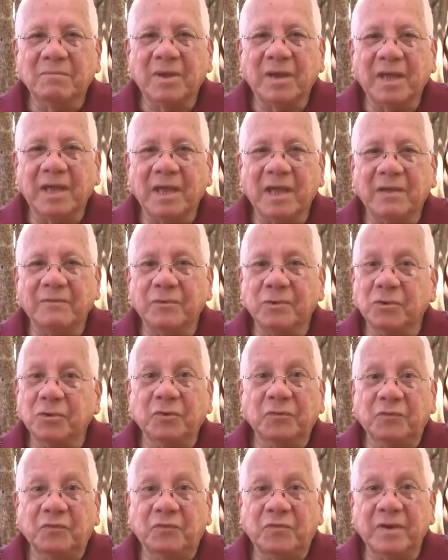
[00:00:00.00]
but I have a
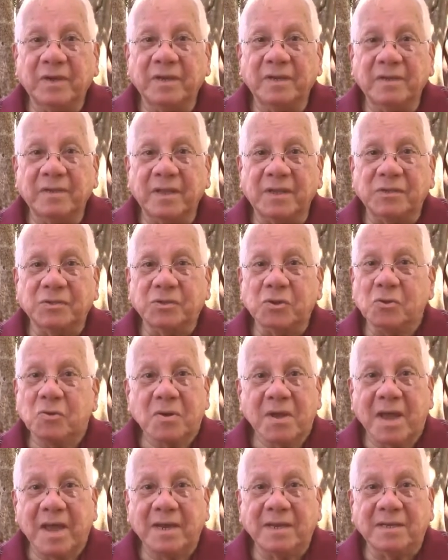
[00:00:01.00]
good friend that
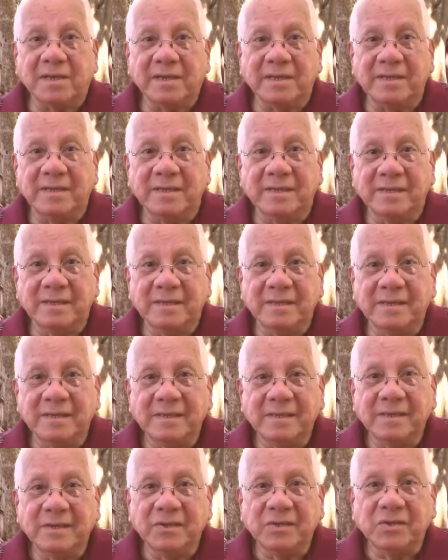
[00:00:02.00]
so kindly
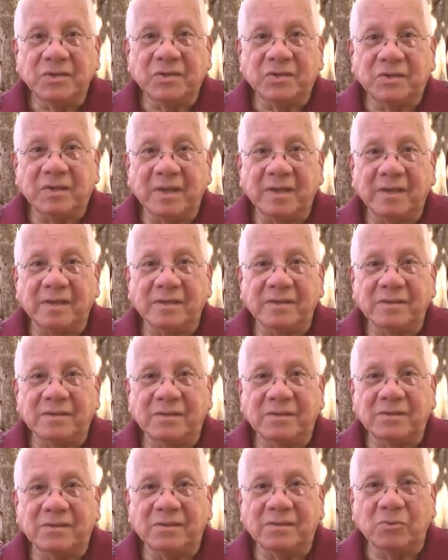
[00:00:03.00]

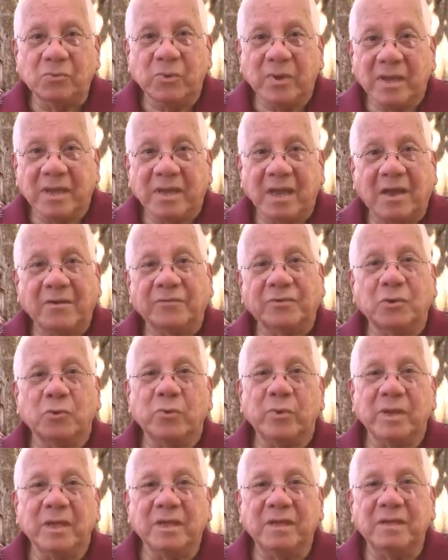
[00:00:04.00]
stands week
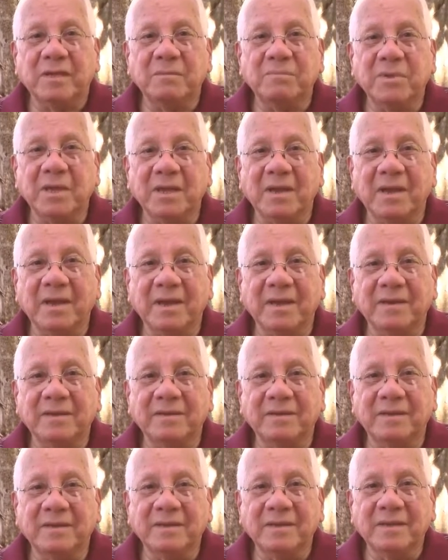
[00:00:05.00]
after week
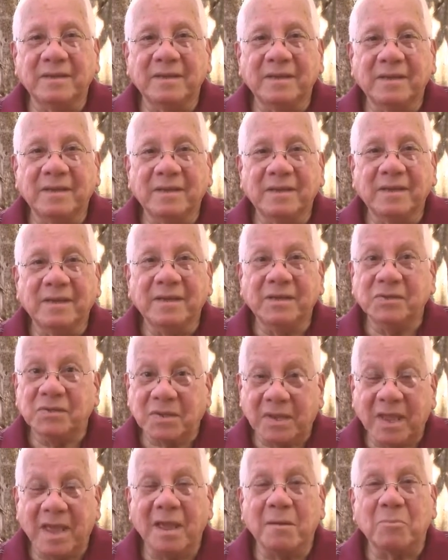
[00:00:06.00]
behind
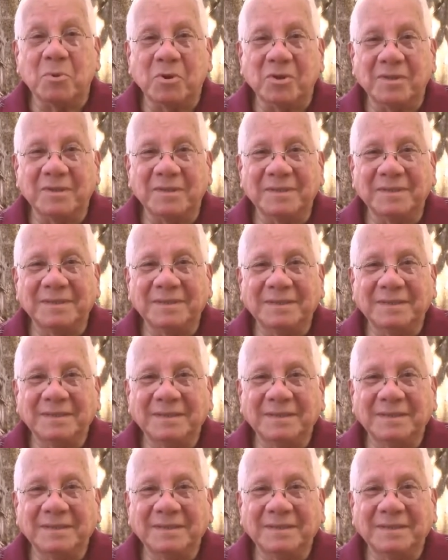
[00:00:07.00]
his camera,